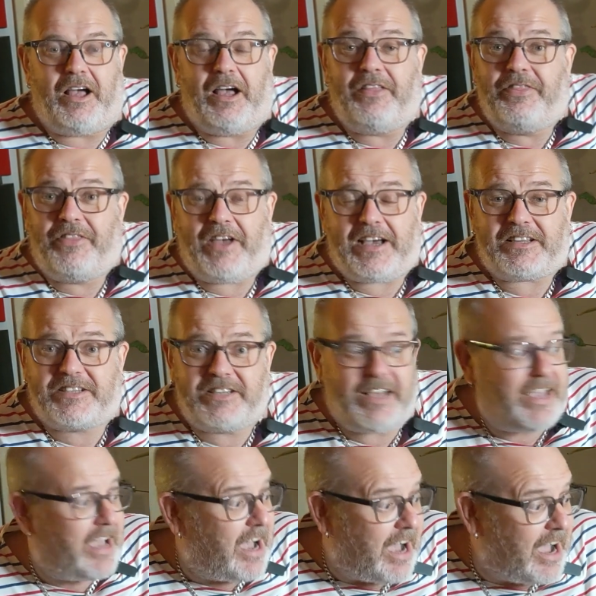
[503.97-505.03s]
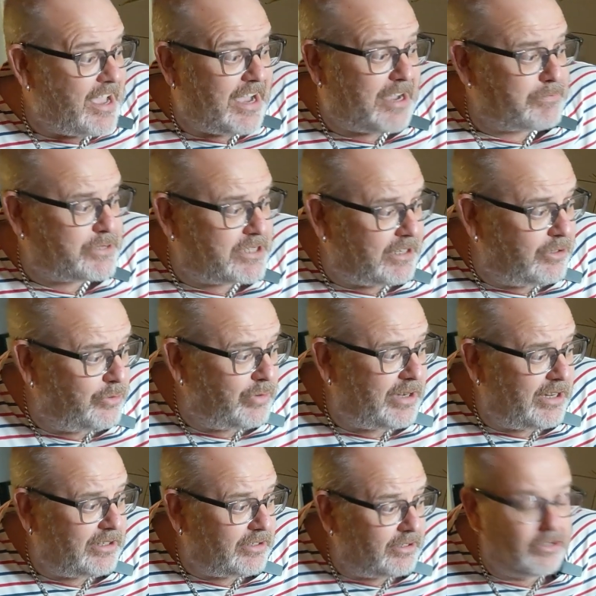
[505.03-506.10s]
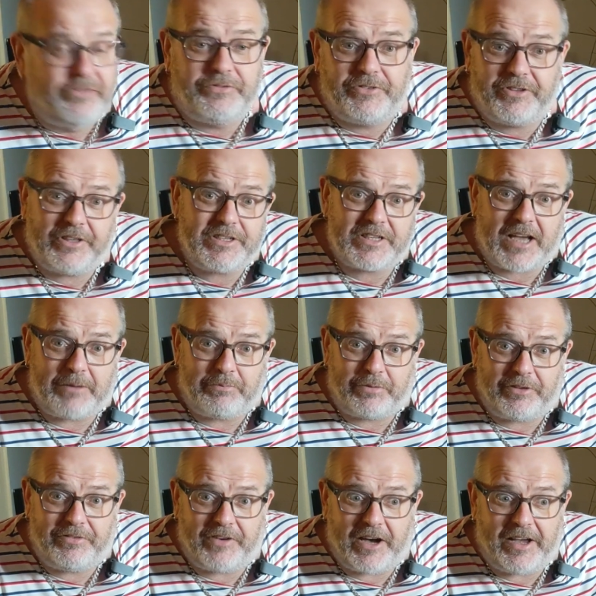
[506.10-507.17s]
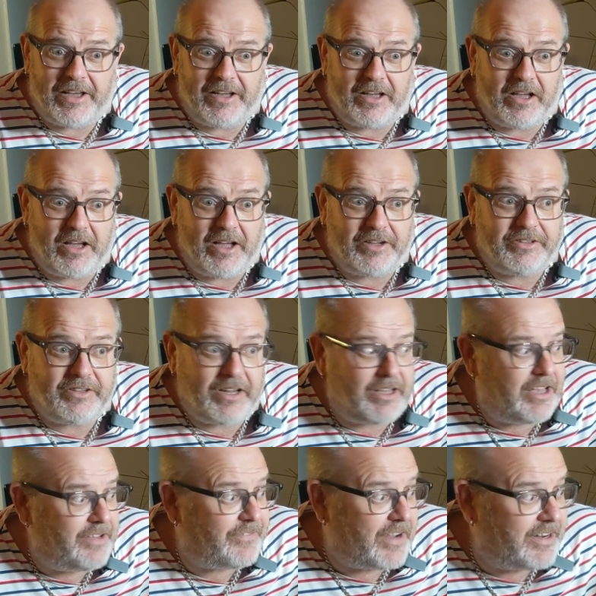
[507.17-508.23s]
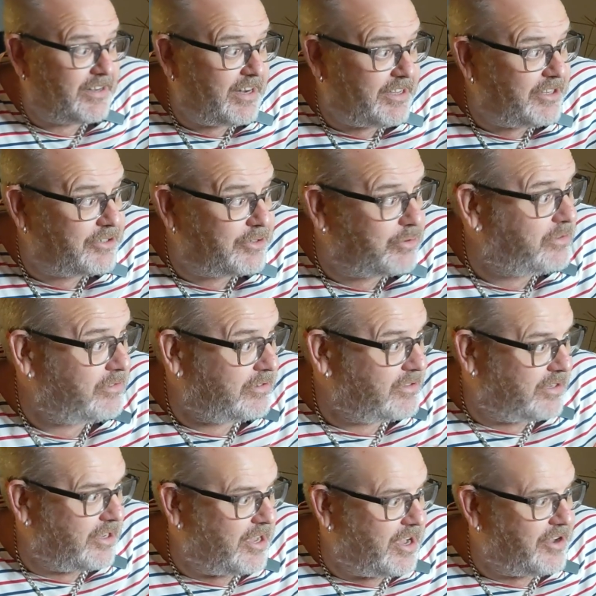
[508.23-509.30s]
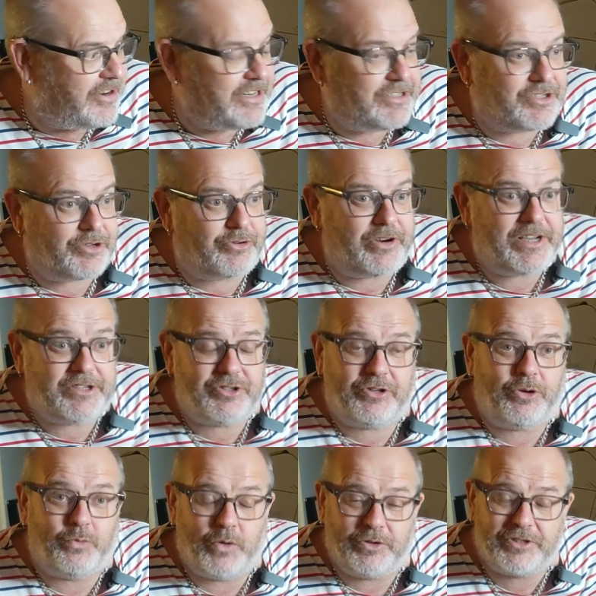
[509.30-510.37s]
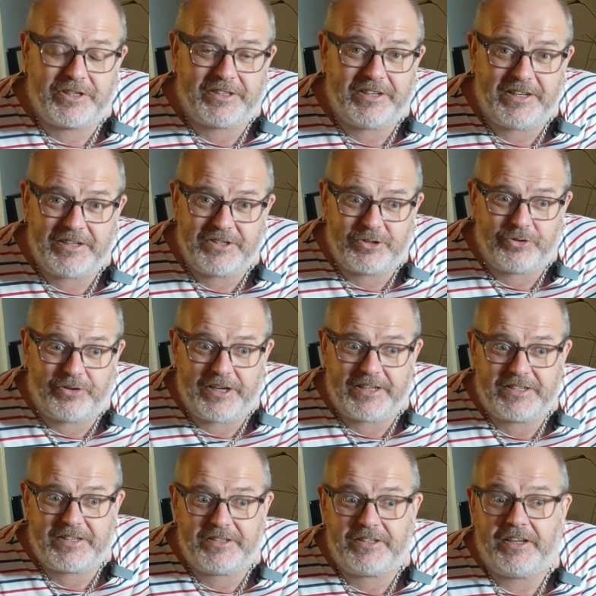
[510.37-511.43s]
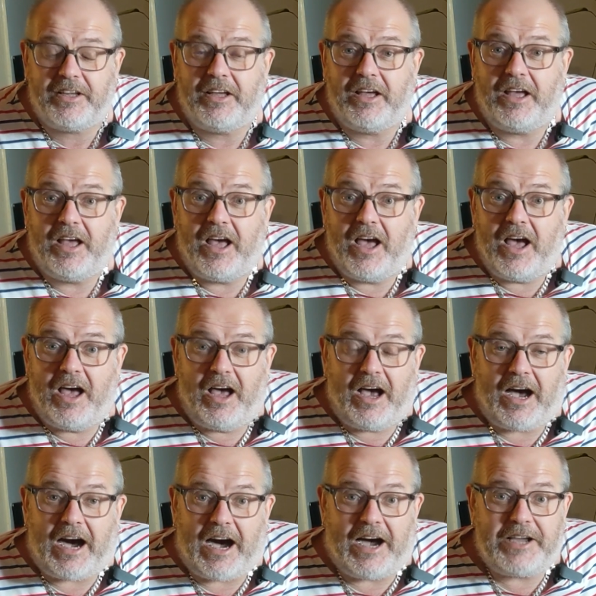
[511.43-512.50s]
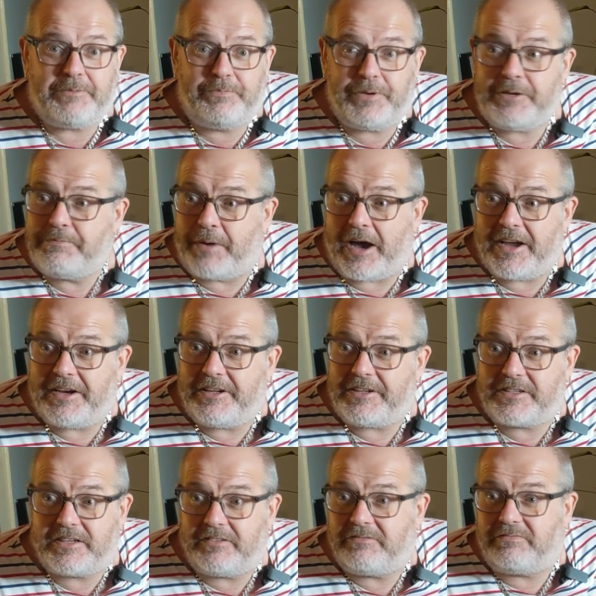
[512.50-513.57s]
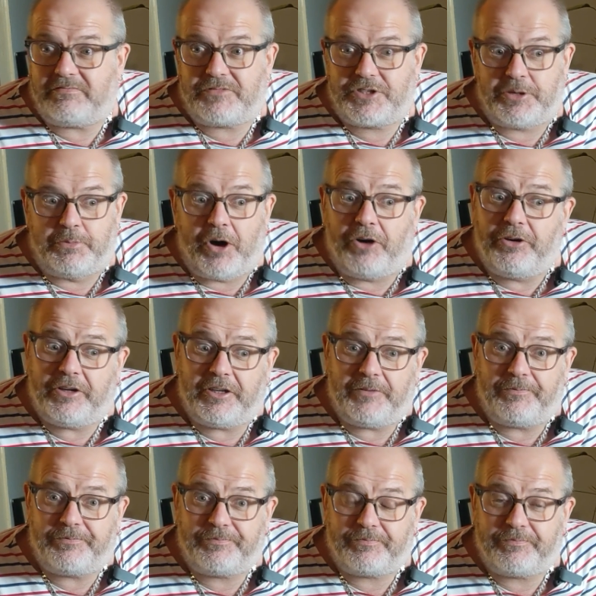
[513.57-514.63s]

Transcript: that's it. I absolutely loved this amplifier, and if I needed an integrator or wanted an integrated, I'd be buying it tomorrow.